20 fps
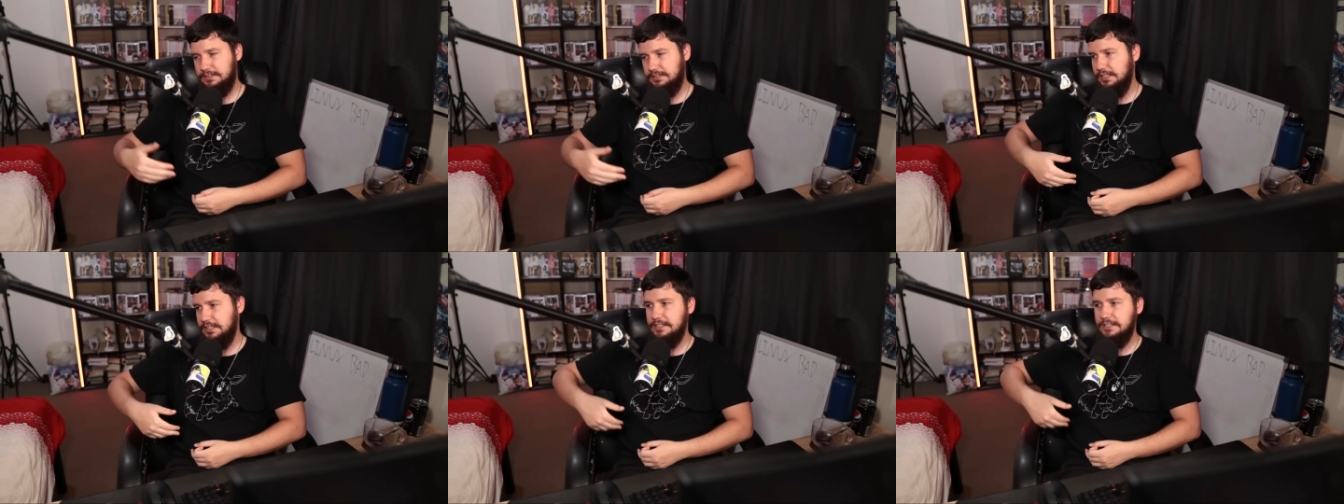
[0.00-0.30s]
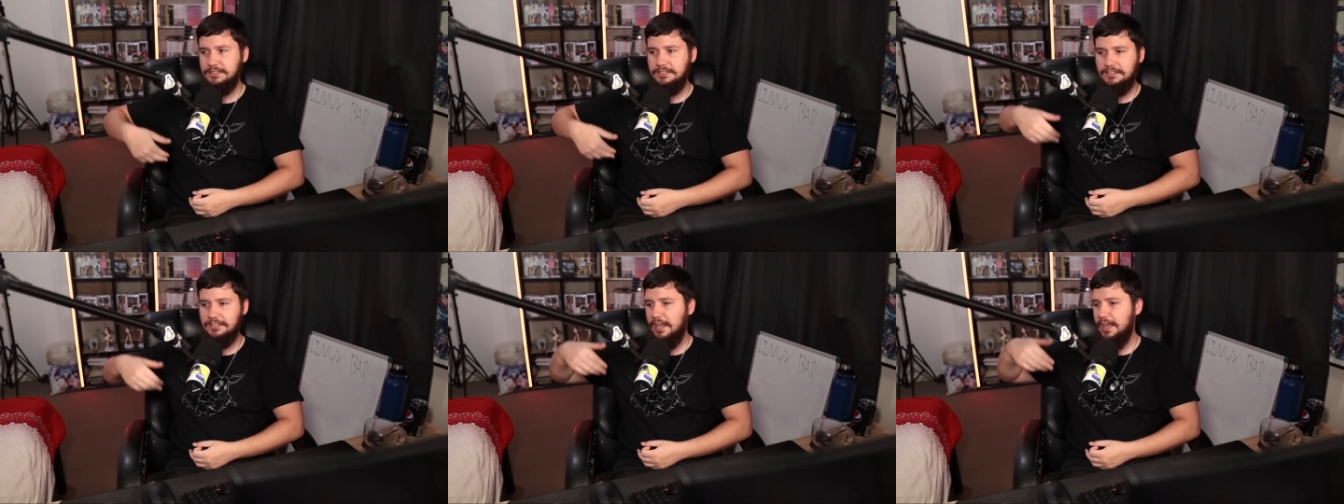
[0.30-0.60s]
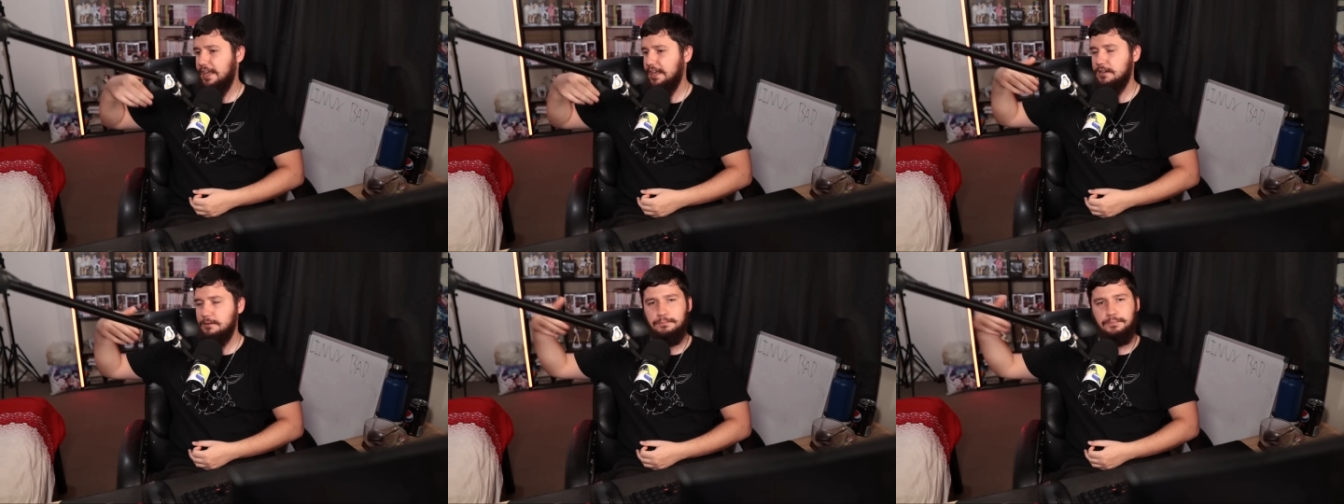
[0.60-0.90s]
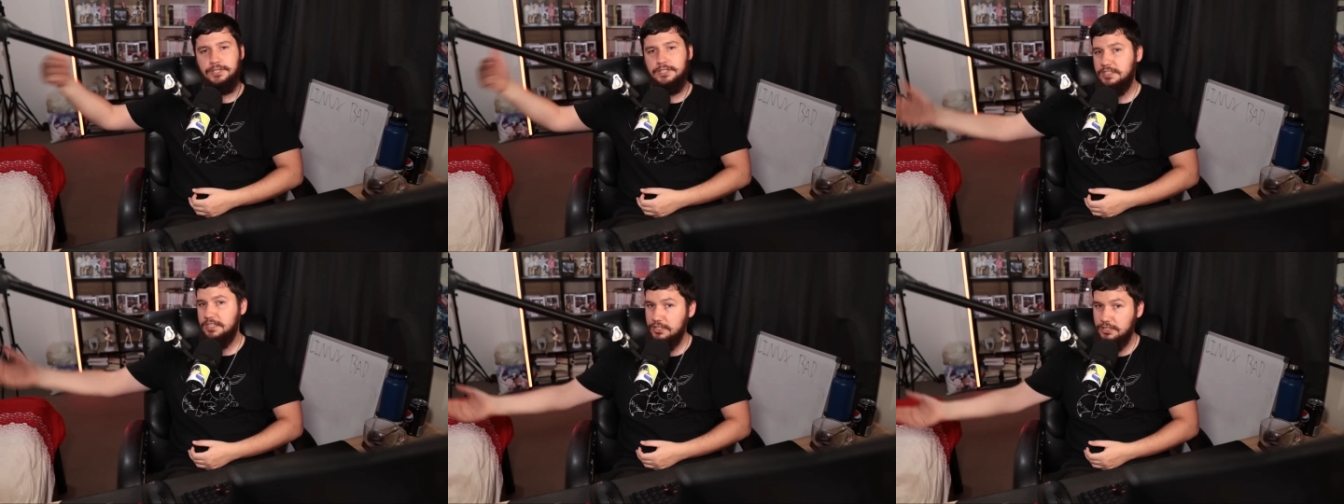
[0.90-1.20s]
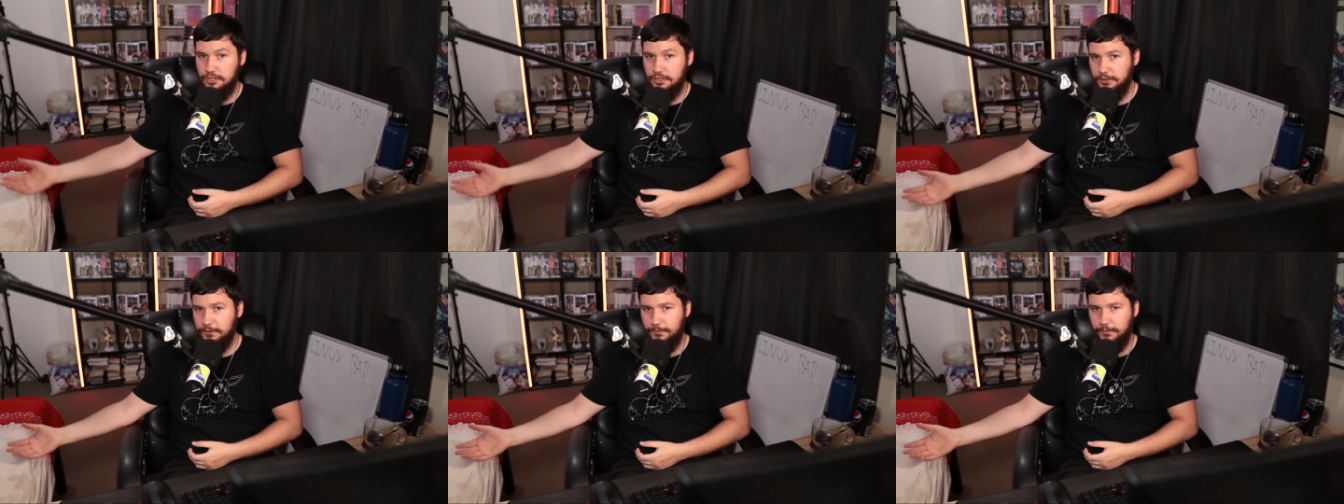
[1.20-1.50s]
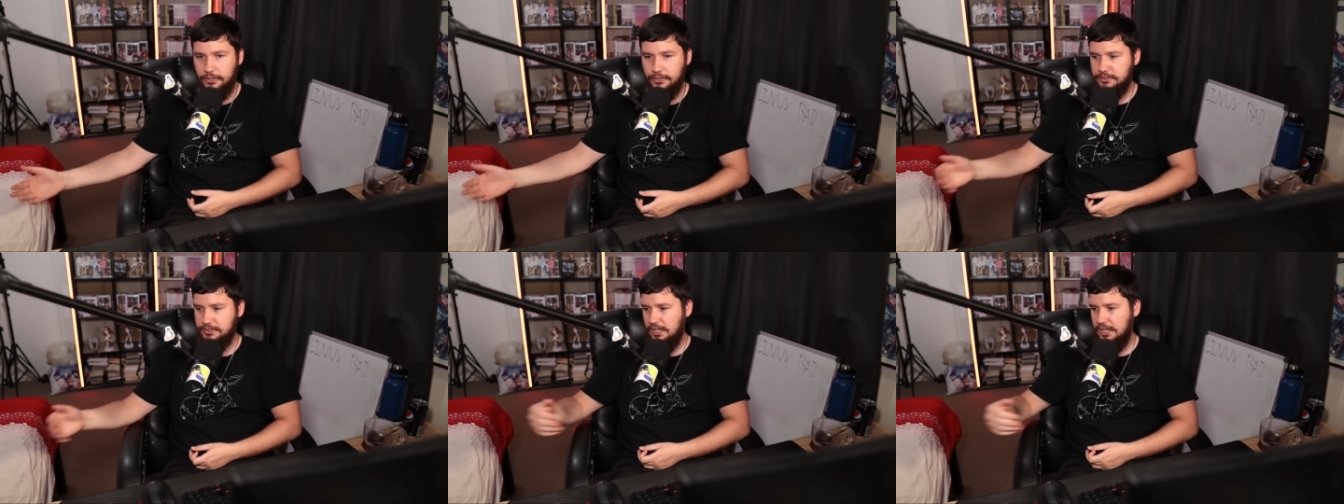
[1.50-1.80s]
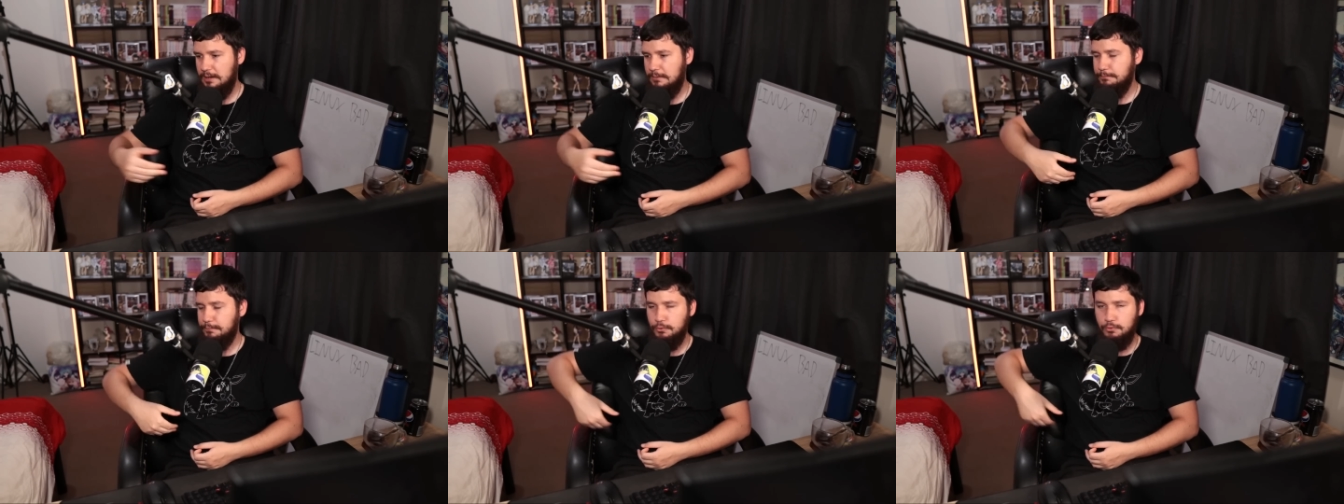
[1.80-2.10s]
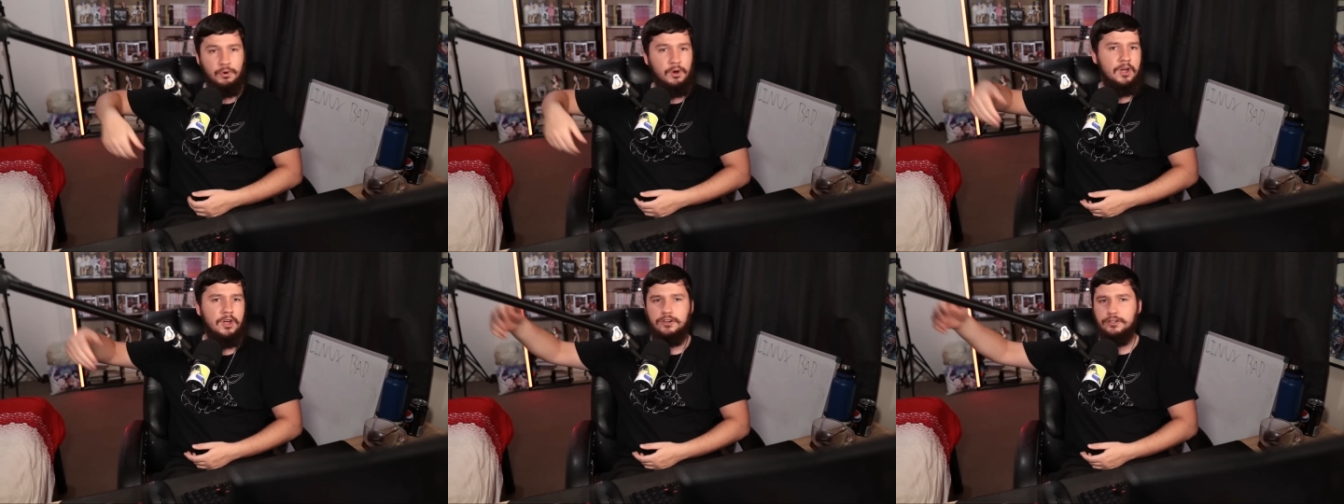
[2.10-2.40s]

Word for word: things like partitions, for example,